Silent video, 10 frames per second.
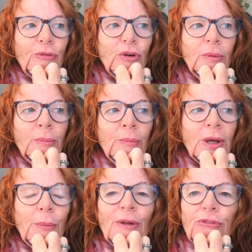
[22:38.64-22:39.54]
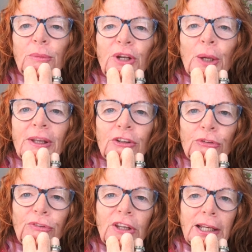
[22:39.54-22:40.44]
I went from knowing
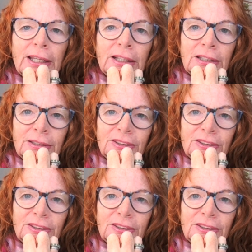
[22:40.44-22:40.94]
to feeling.